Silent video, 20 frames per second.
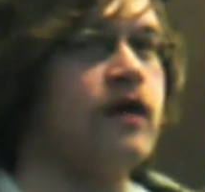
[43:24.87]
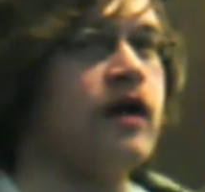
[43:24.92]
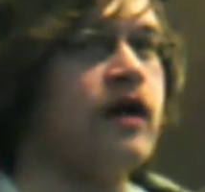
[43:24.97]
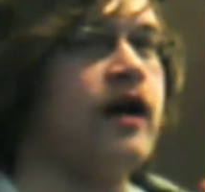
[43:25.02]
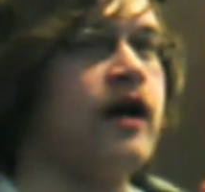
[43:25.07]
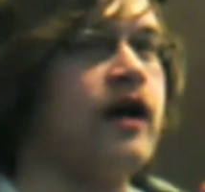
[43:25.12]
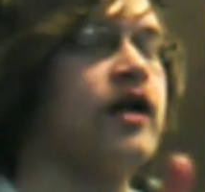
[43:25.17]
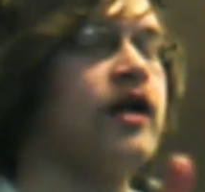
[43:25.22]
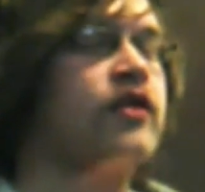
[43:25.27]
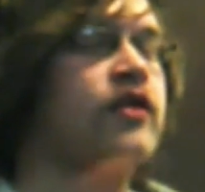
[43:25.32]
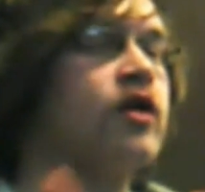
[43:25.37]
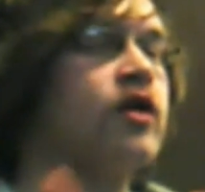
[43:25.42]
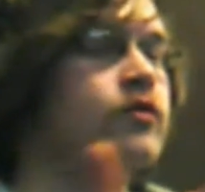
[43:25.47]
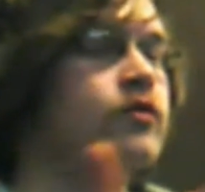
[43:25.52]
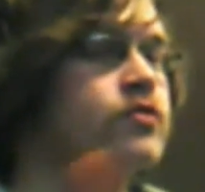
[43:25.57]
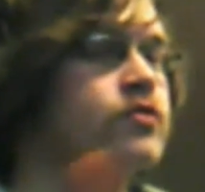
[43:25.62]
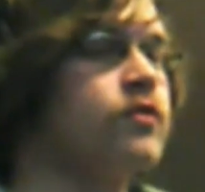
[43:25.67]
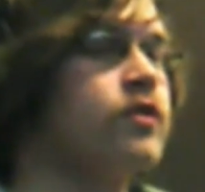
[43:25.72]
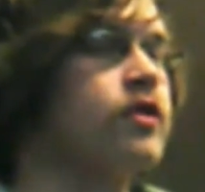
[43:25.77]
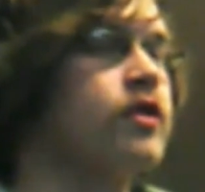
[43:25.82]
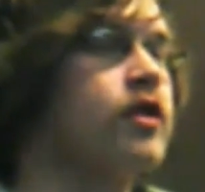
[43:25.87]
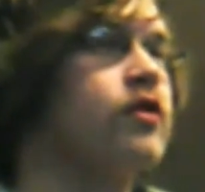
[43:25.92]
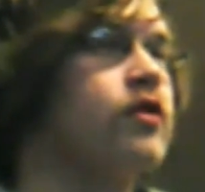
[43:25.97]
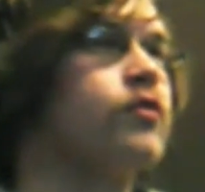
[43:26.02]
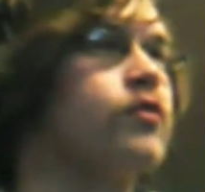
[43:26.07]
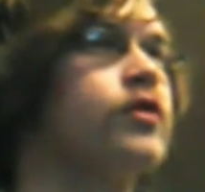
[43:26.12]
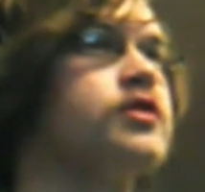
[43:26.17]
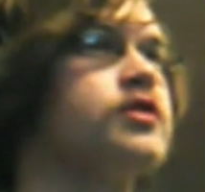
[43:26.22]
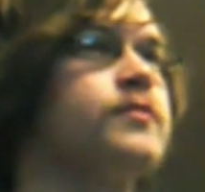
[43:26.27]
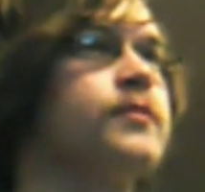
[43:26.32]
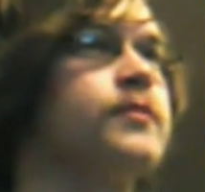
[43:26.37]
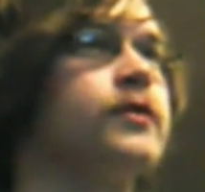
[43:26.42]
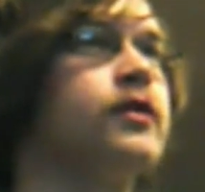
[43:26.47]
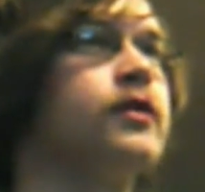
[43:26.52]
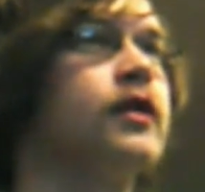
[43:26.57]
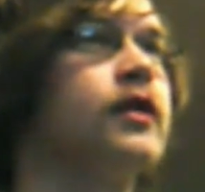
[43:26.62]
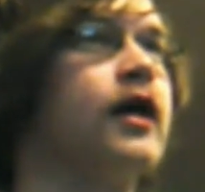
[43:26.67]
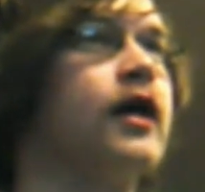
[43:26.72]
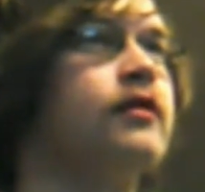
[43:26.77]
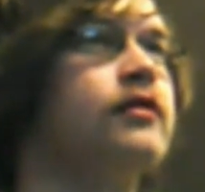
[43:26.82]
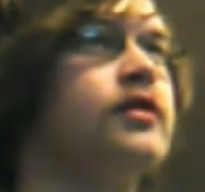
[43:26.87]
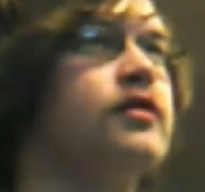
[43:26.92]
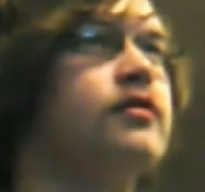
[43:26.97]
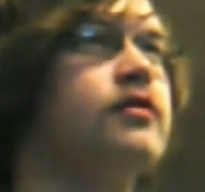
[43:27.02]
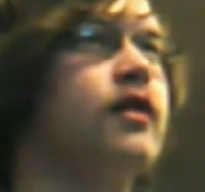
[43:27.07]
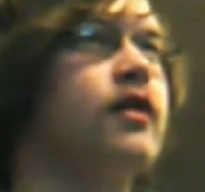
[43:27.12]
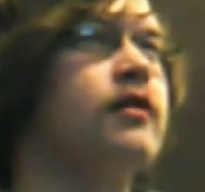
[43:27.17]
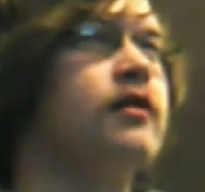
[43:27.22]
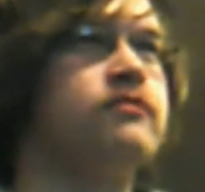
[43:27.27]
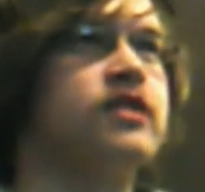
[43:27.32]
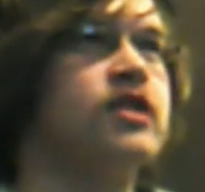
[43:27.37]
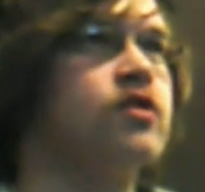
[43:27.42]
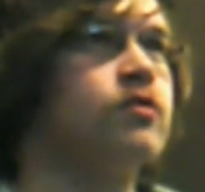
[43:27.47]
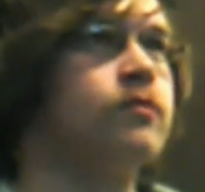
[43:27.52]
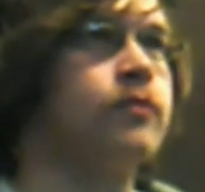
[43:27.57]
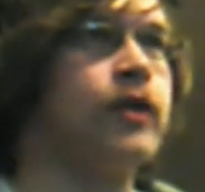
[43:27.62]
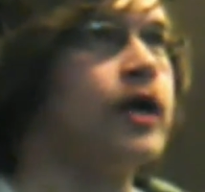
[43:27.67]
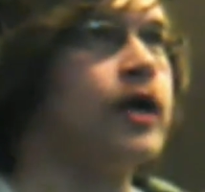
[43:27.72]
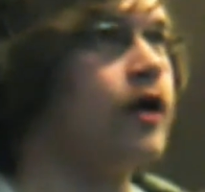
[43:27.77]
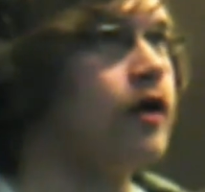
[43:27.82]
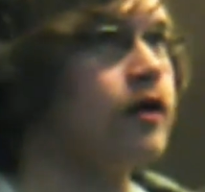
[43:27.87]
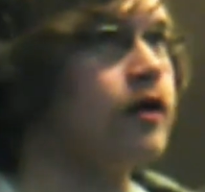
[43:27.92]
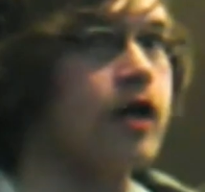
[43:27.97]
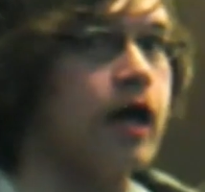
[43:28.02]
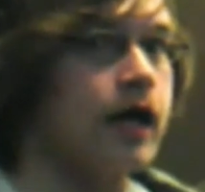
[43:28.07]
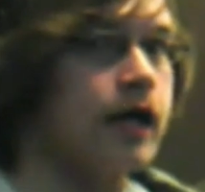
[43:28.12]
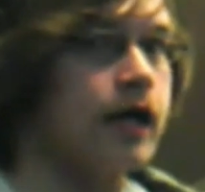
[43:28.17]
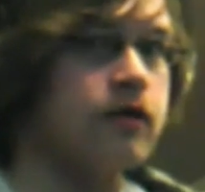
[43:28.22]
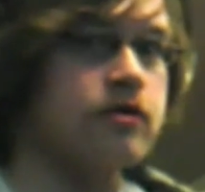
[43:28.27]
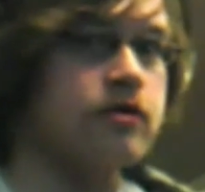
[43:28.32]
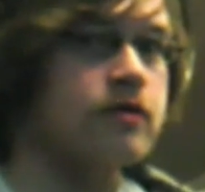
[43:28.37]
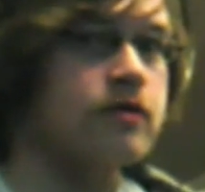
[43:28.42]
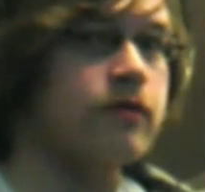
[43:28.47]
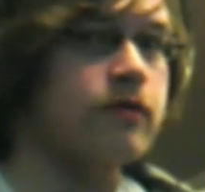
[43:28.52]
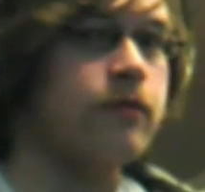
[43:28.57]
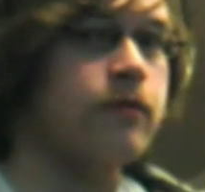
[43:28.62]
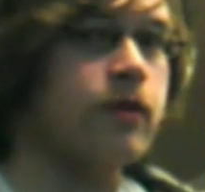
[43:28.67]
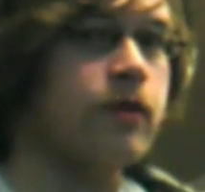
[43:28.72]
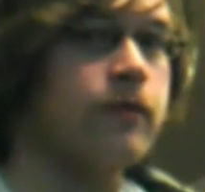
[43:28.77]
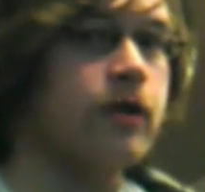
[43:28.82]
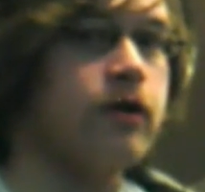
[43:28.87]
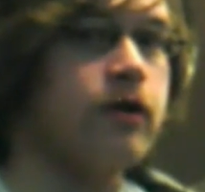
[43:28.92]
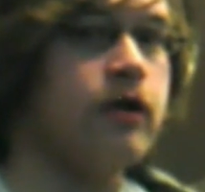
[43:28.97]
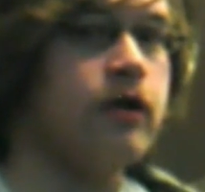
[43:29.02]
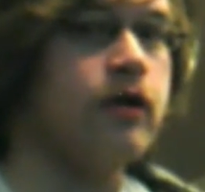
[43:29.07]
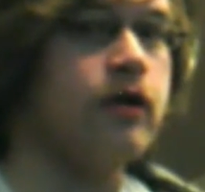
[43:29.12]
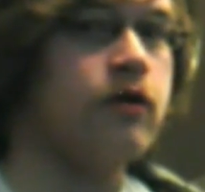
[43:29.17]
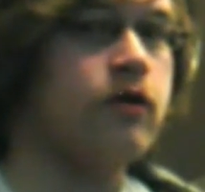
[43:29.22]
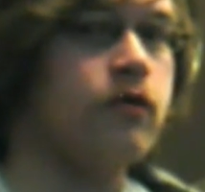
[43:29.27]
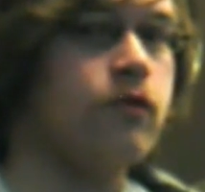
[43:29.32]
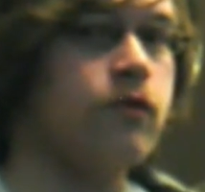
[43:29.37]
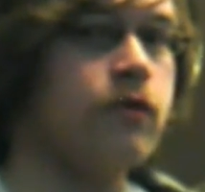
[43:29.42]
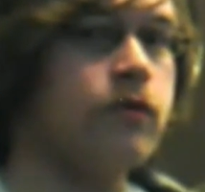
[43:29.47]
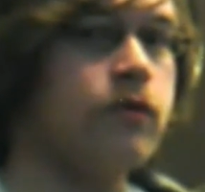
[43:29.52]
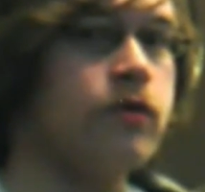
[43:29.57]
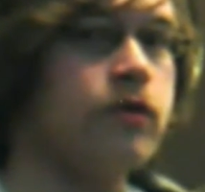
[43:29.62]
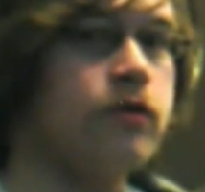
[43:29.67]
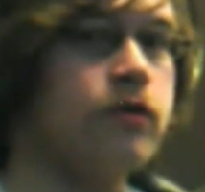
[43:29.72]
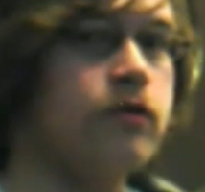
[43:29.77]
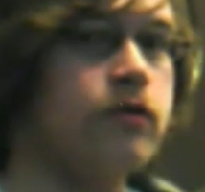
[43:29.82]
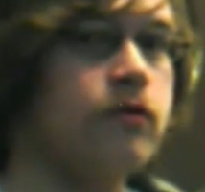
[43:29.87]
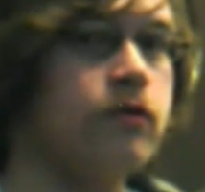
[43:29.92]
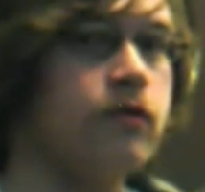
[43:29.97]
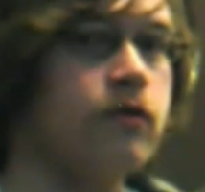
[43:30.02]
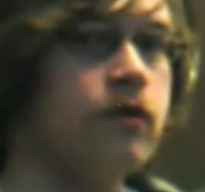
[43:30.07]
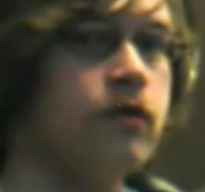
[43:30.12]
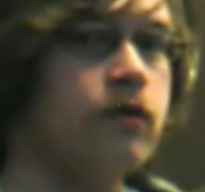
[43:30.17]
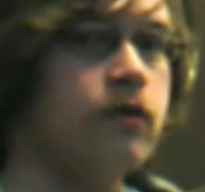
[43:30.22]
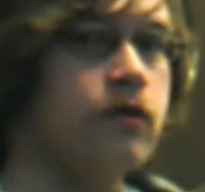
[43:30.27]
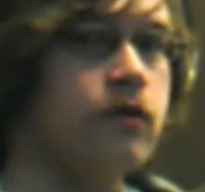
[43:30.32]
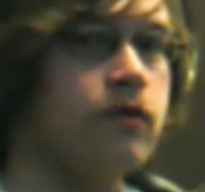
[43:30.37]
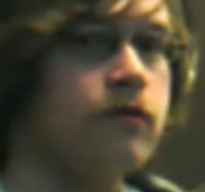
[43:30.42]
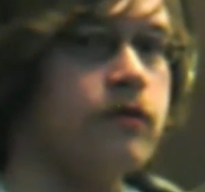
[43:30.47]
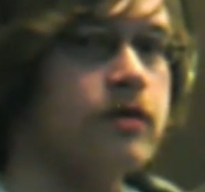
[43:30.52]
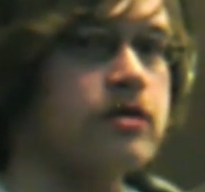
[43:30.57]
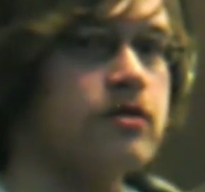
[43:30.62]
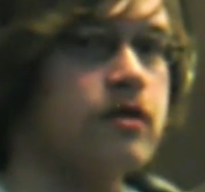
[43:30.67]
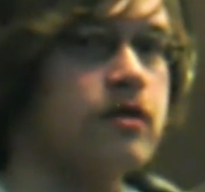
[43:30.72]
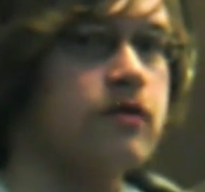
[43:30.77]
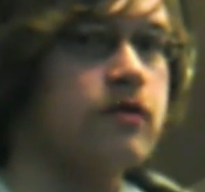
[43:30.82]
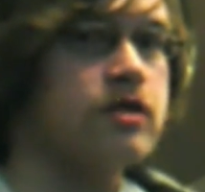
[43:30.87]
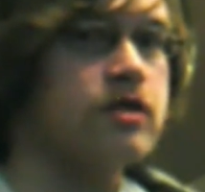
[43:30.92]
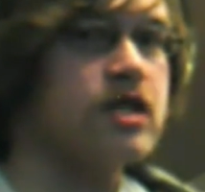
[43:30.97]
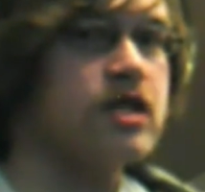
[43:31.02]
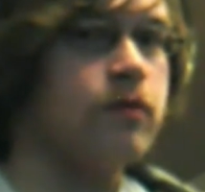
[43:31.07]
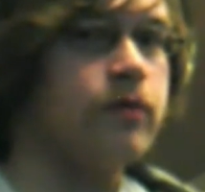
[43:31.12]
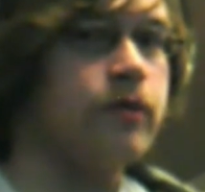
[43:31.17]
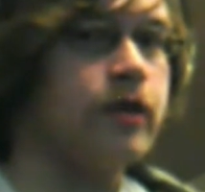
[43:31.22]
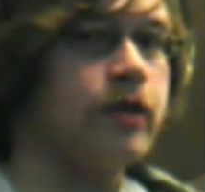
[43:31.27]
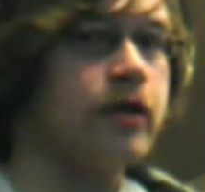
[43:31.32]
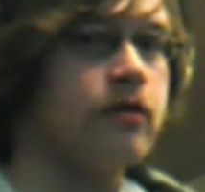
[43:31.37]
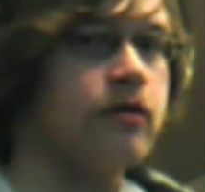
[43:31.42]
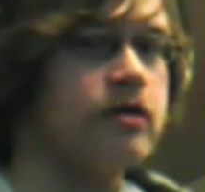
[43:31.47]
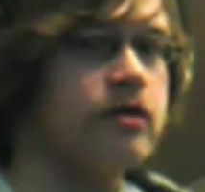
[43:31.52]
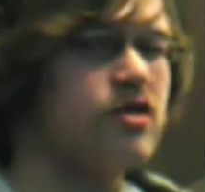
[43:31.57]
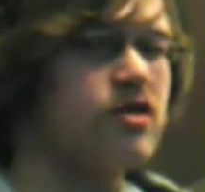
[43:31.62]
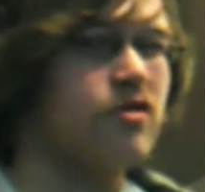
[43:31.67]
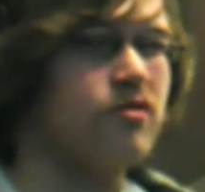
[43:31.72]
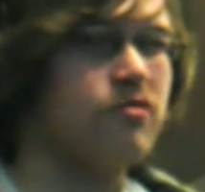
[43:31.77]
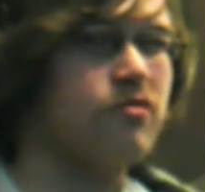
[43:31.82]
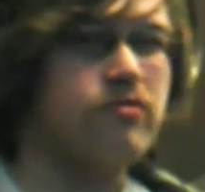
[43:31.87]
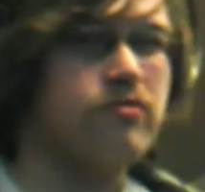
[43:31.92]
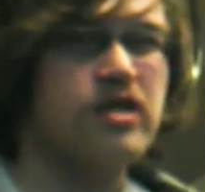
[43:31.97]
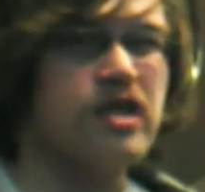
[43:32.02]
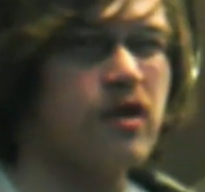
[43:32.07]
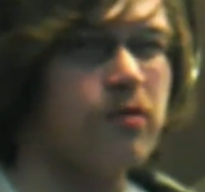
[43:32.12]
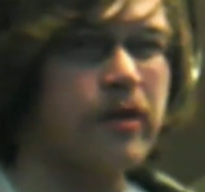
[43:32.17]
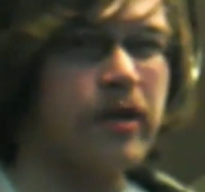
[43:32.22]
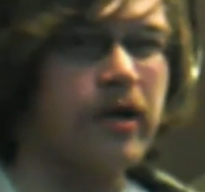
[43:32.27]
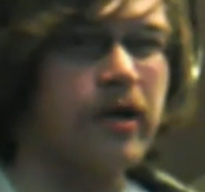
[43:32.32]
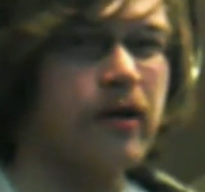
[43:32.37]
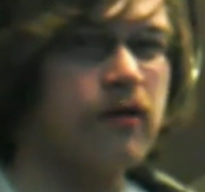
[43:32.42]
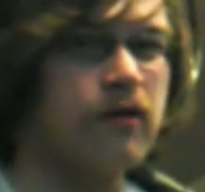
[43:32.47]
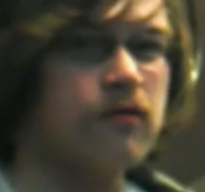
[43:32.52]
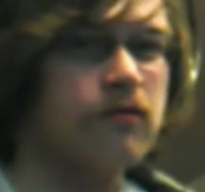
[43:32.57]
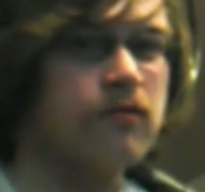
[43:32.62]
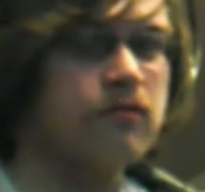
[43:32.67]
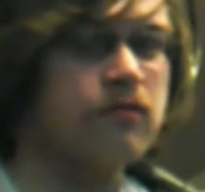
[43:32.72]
I thought it was one of the other ones, but yeah. Did you play online or something primarily, or what were you messing around with? Single player? Is there single player?